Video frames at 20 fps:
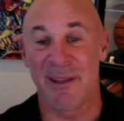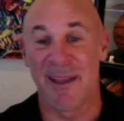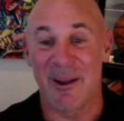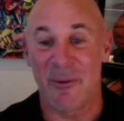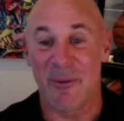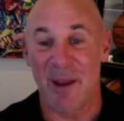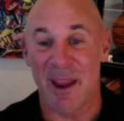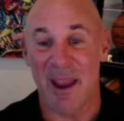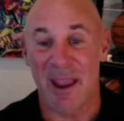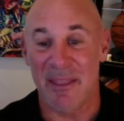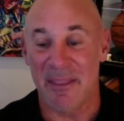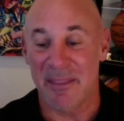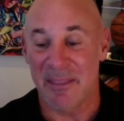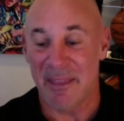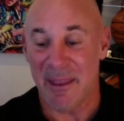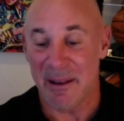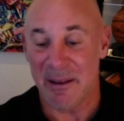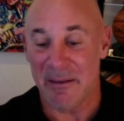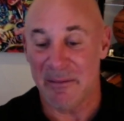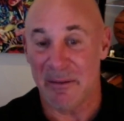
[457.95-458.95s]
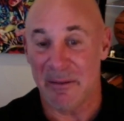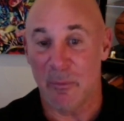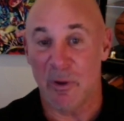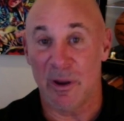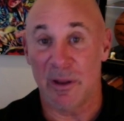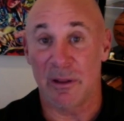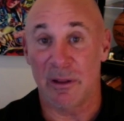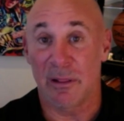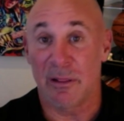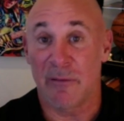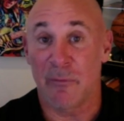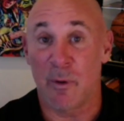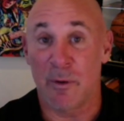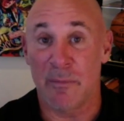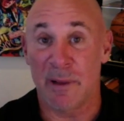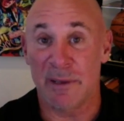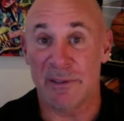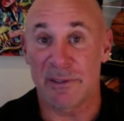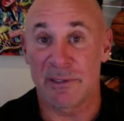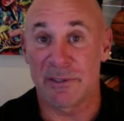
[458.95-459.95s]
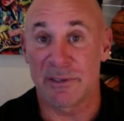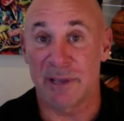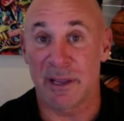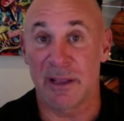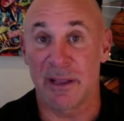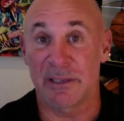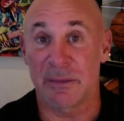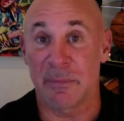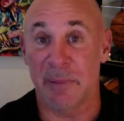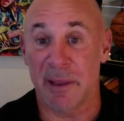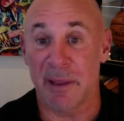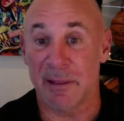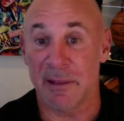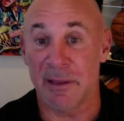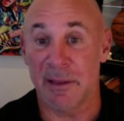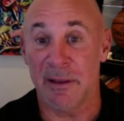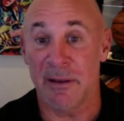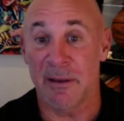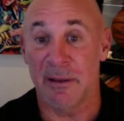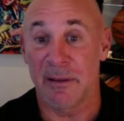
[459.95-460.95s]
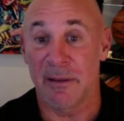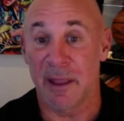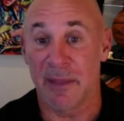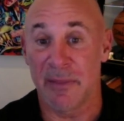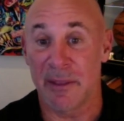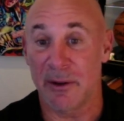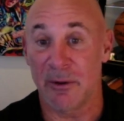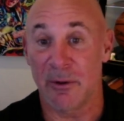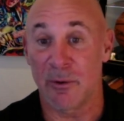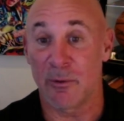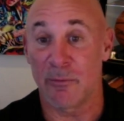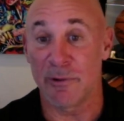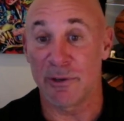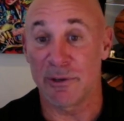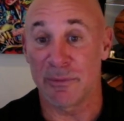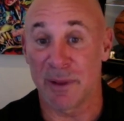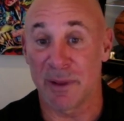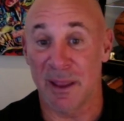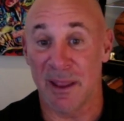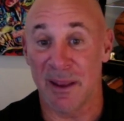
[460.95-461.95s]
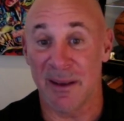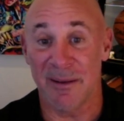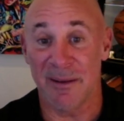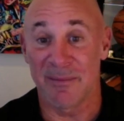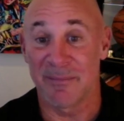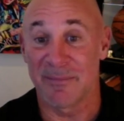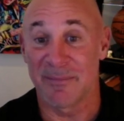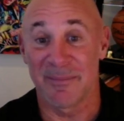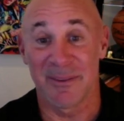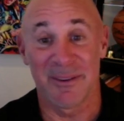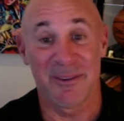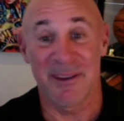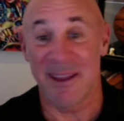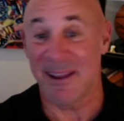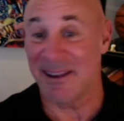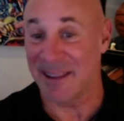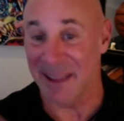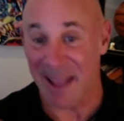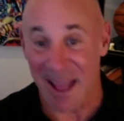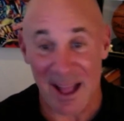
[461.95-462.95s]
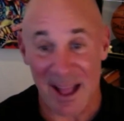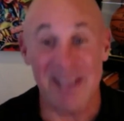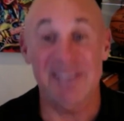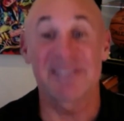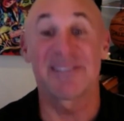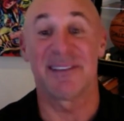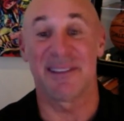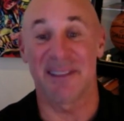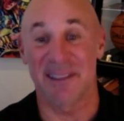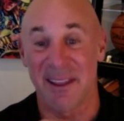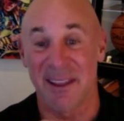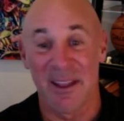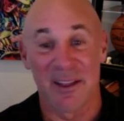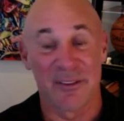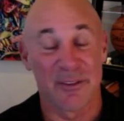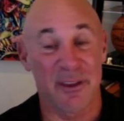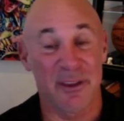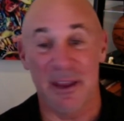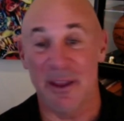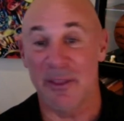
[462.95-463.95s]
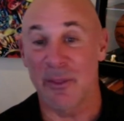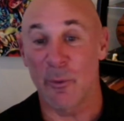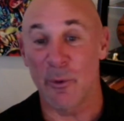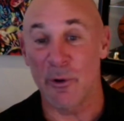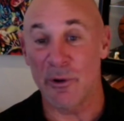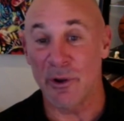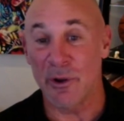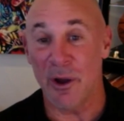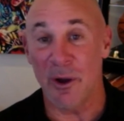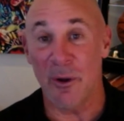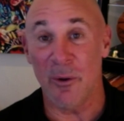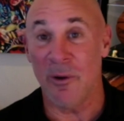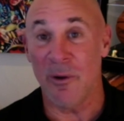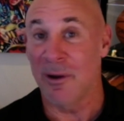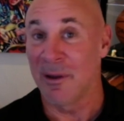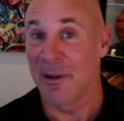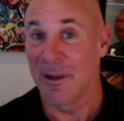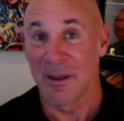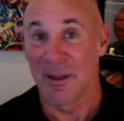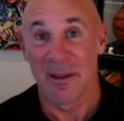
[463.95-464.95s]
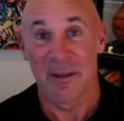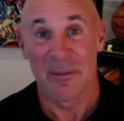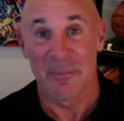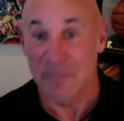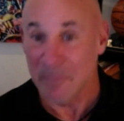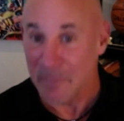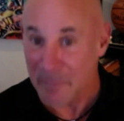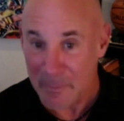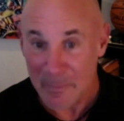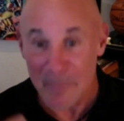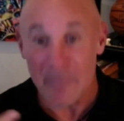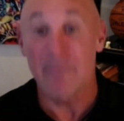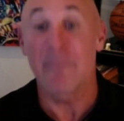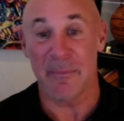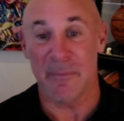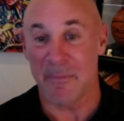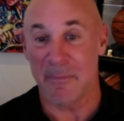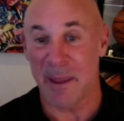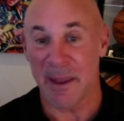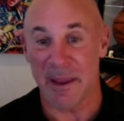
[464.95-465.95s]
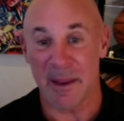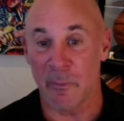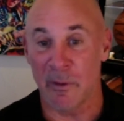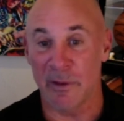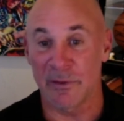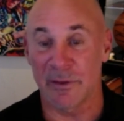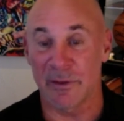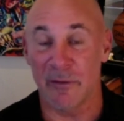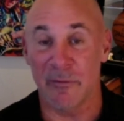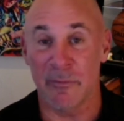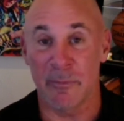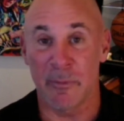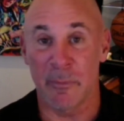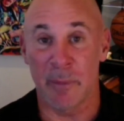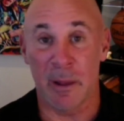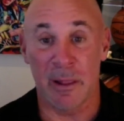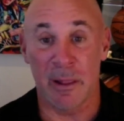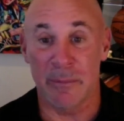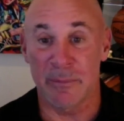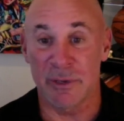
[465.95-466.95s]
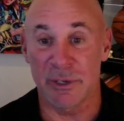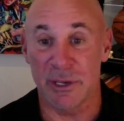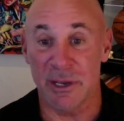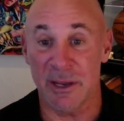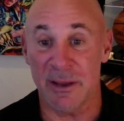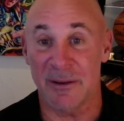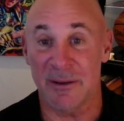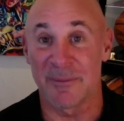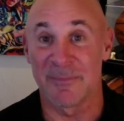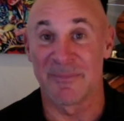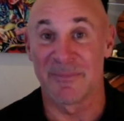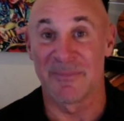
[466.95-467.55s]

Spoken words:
And then you left one message say it's a bad lead, and then you don't reach them again. So you got to constantly, so you hear the word no, make it a self-propelling machine.